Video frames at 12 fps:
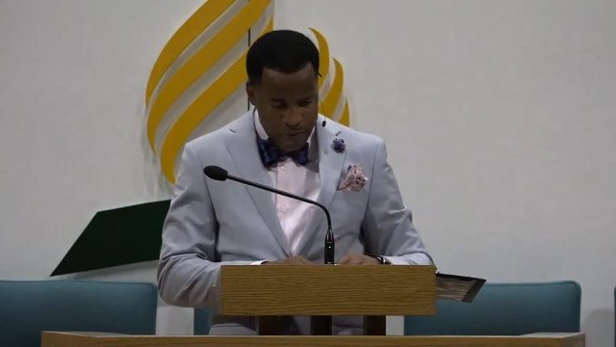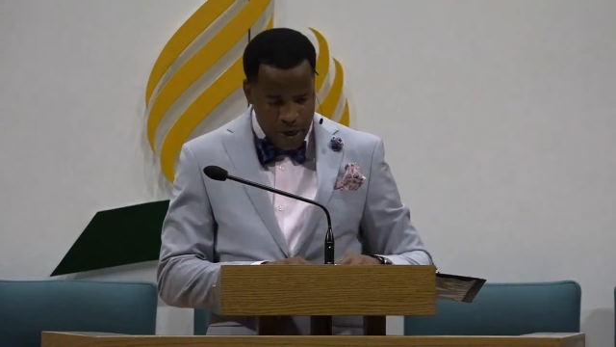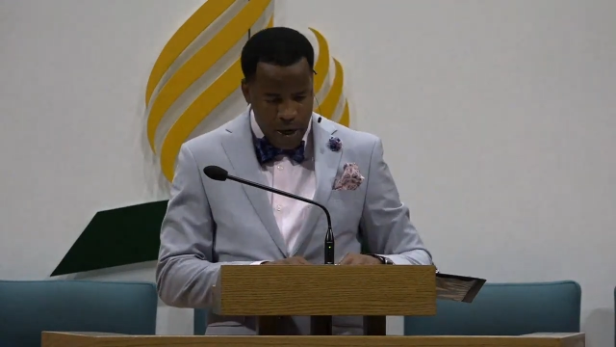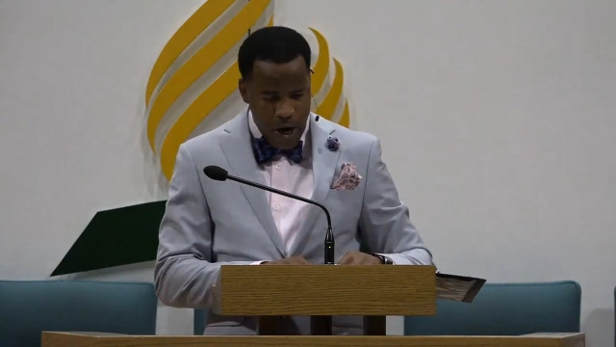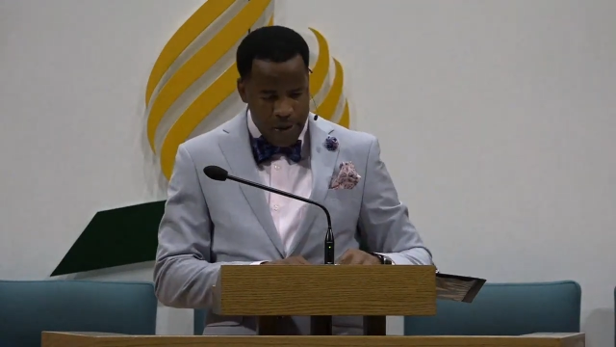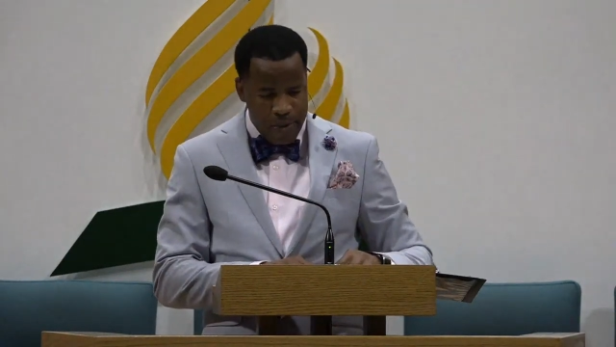the
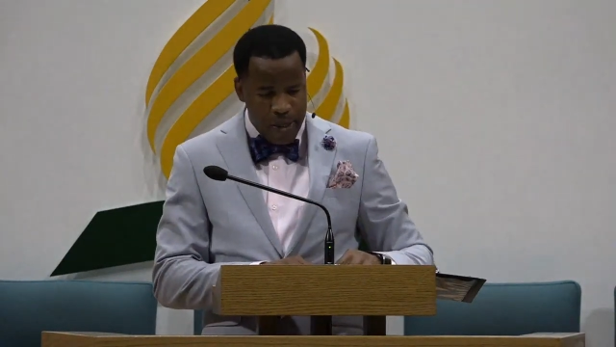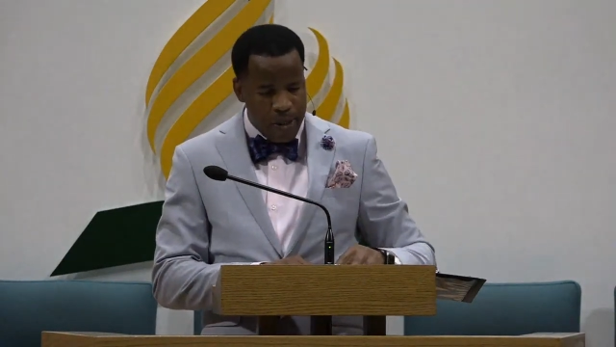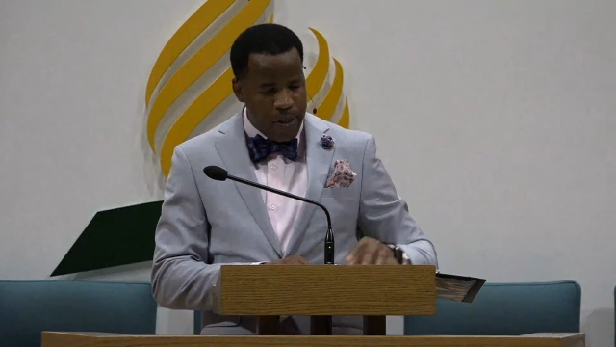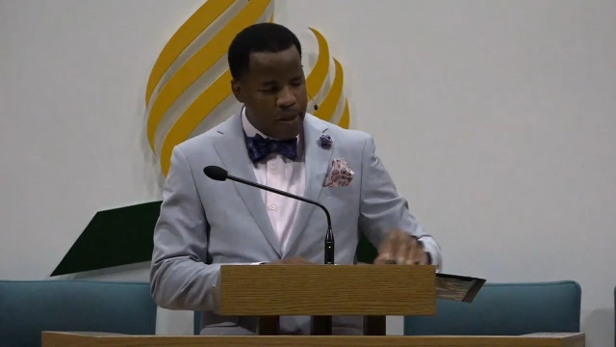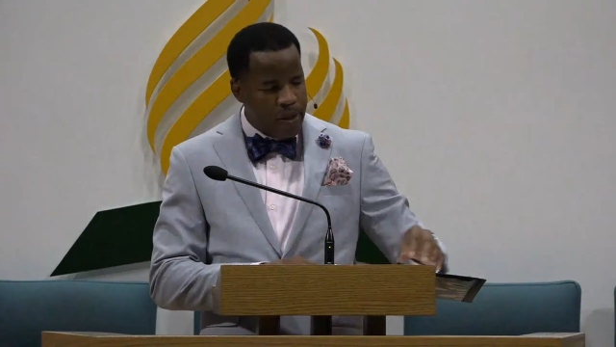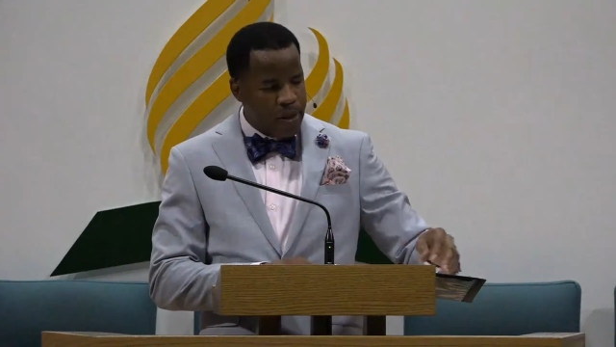
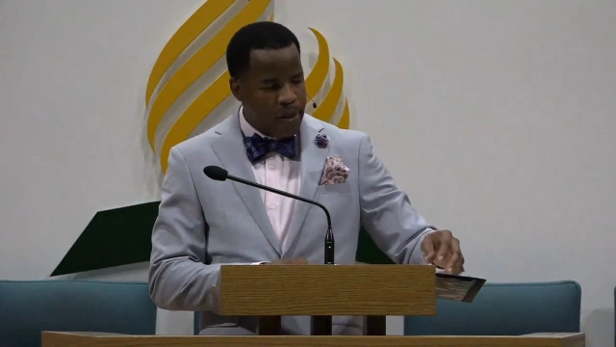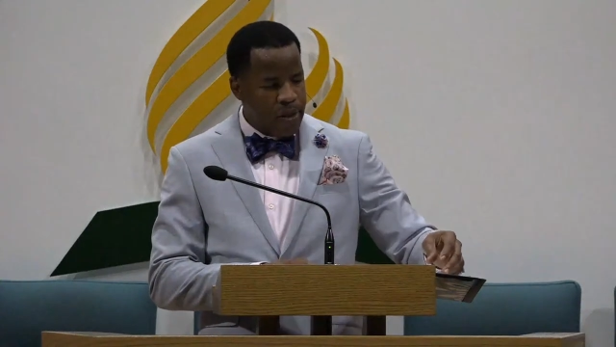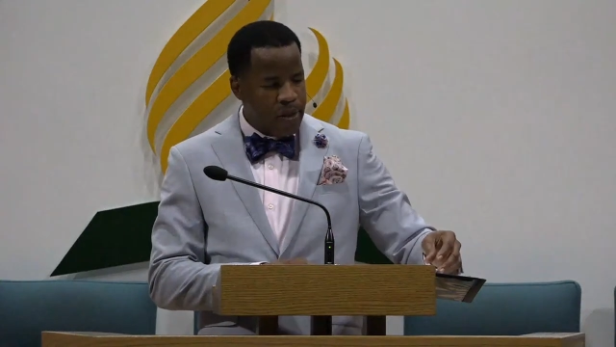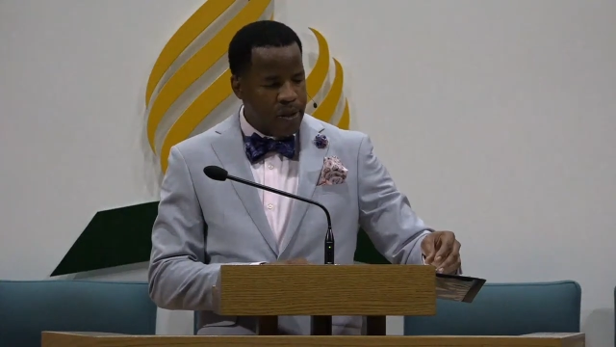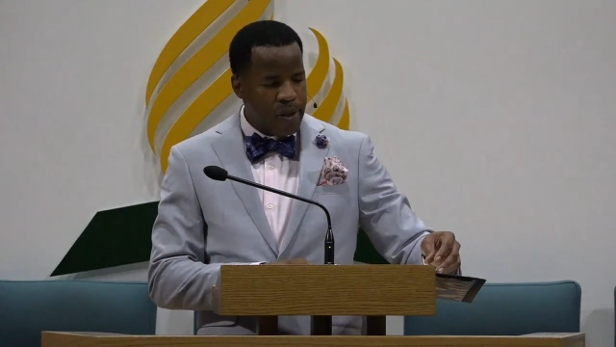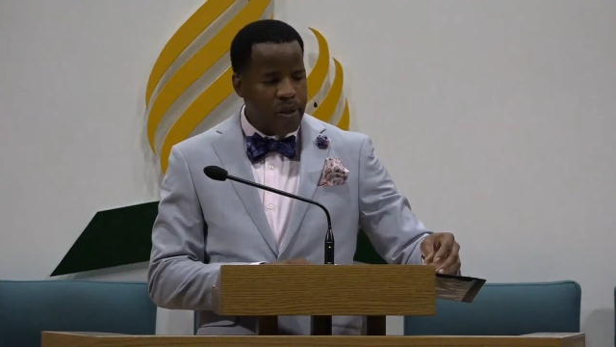Caribbean,
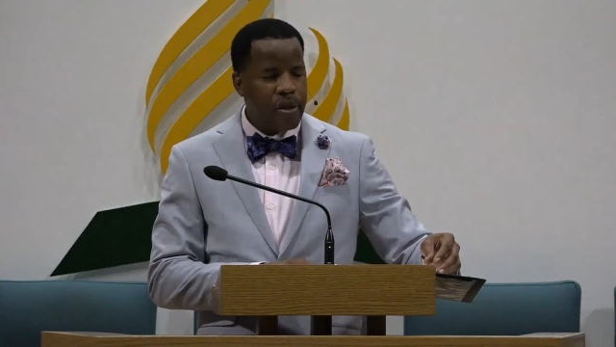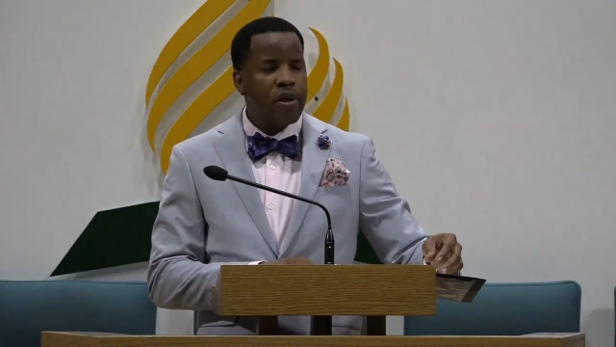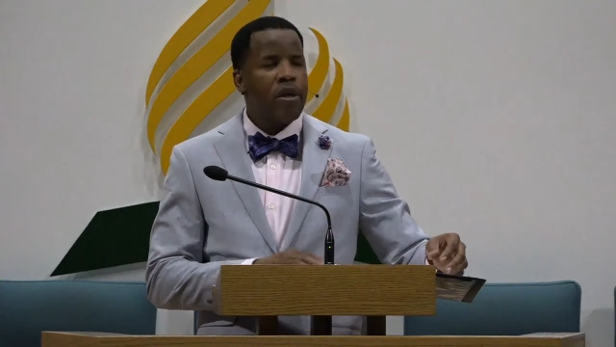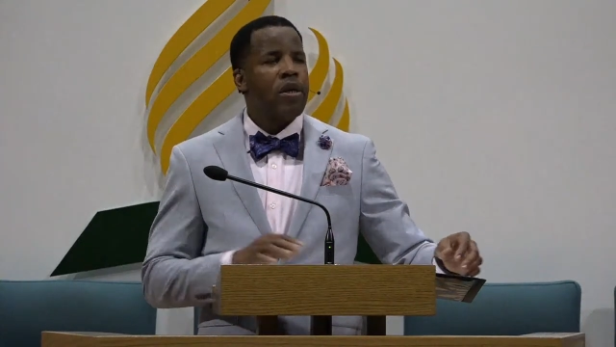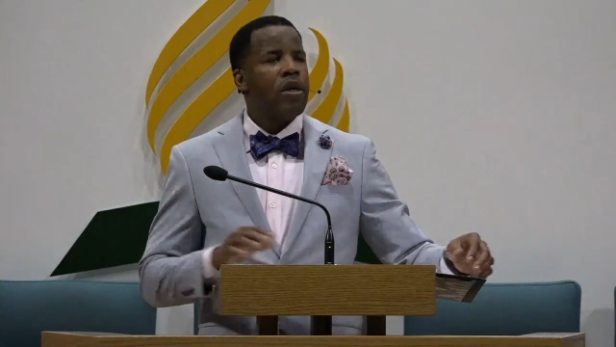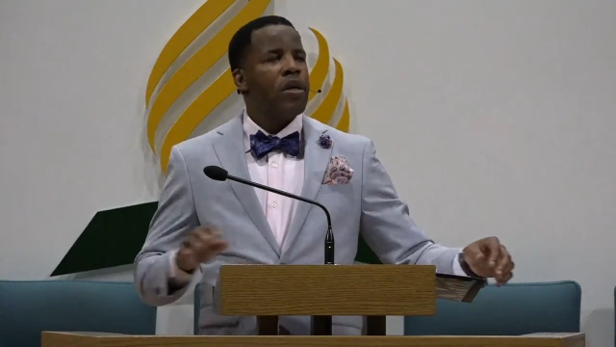
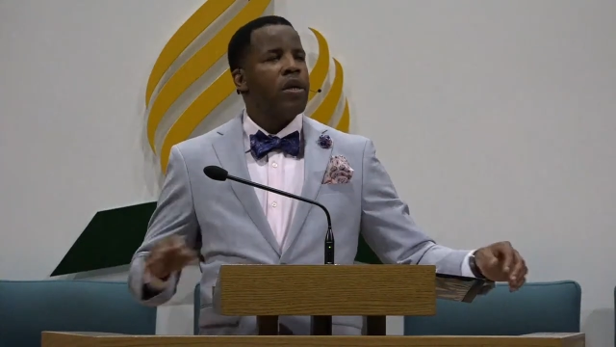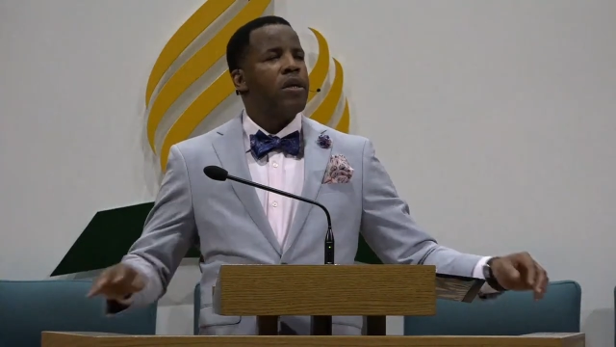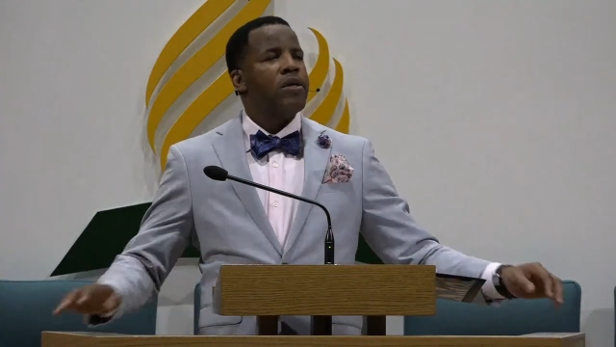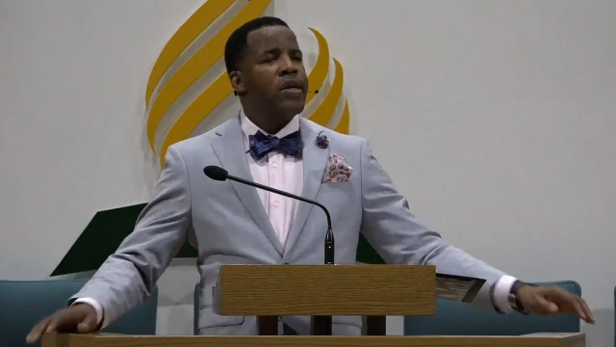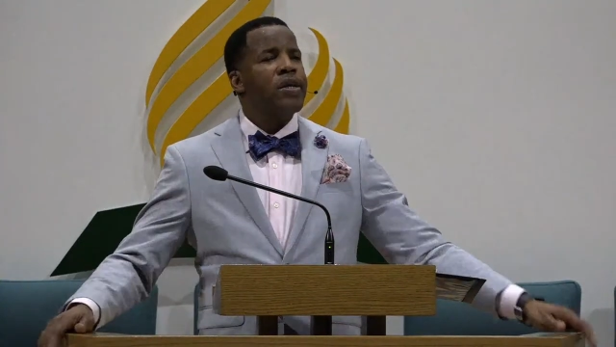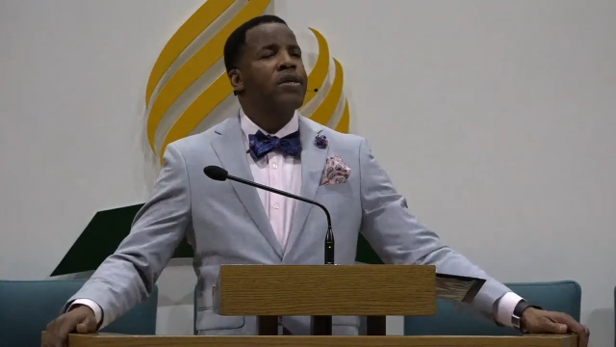
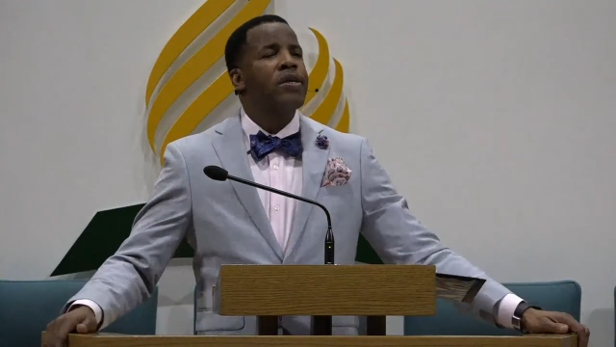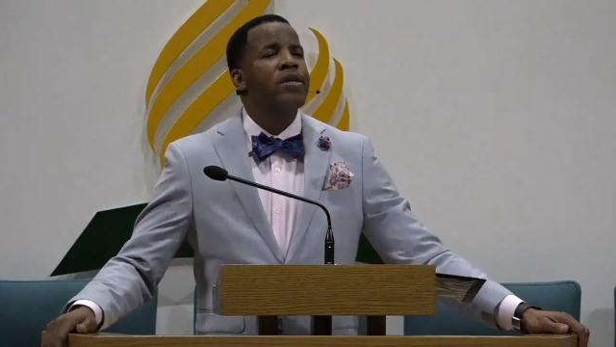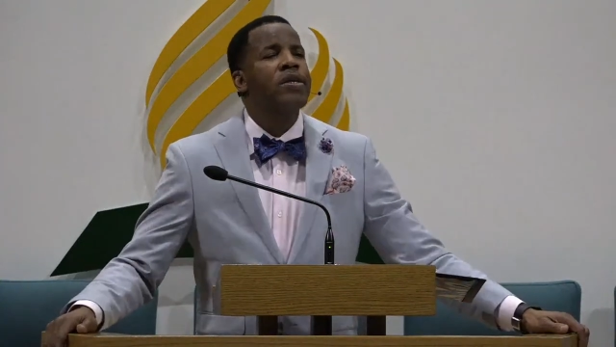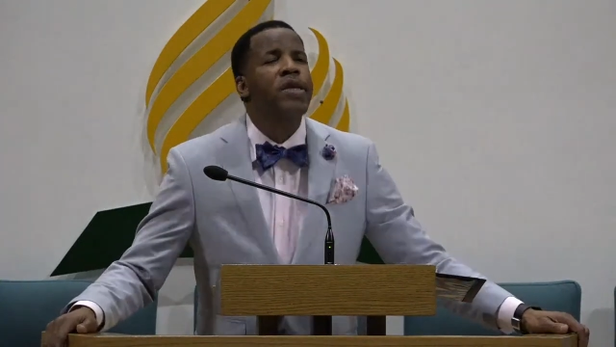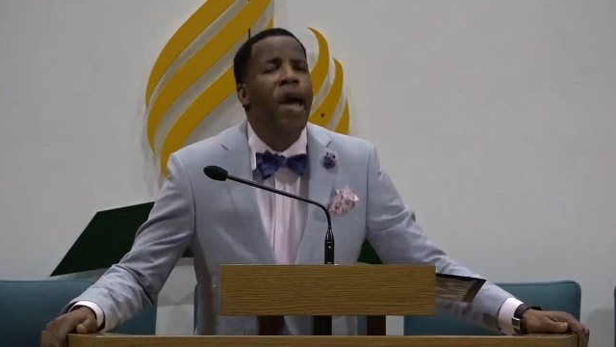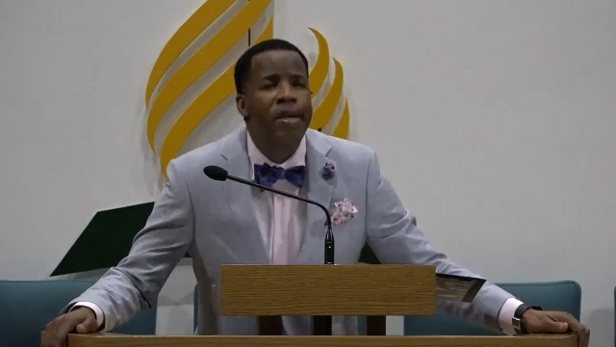this is
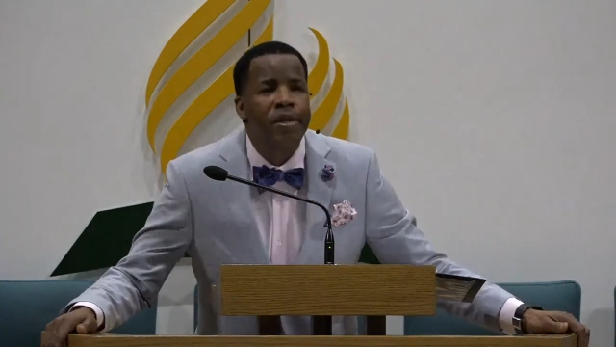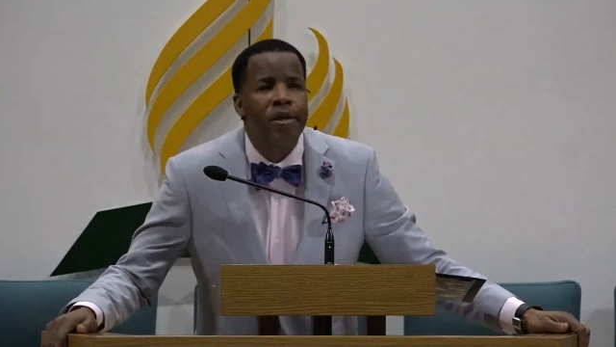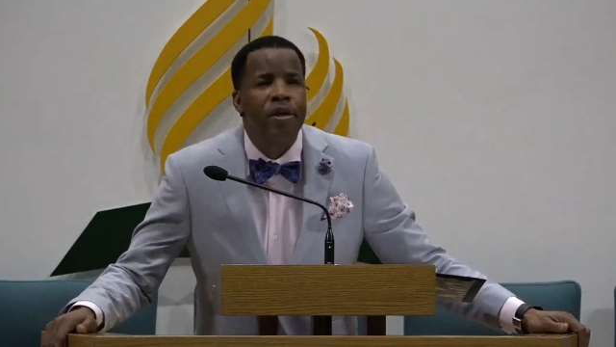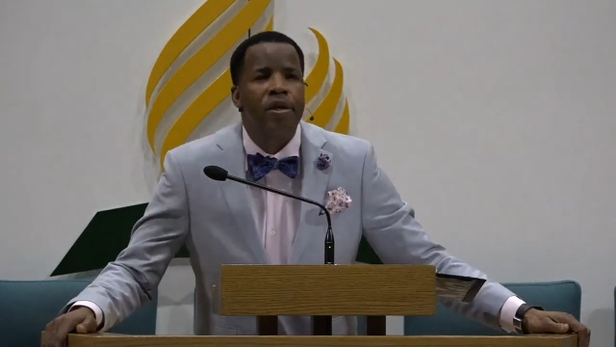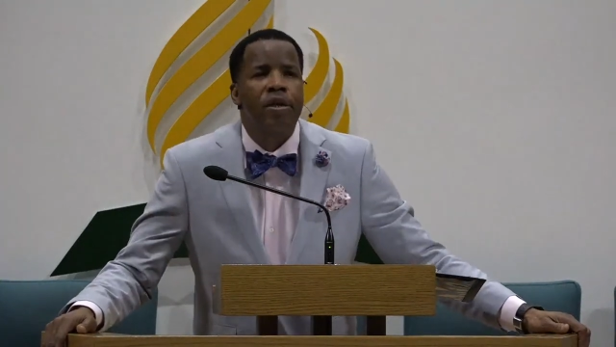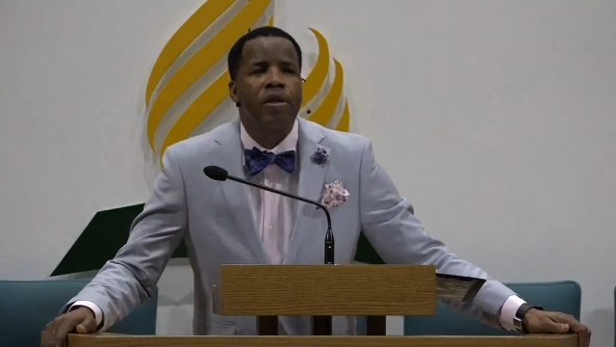Canada.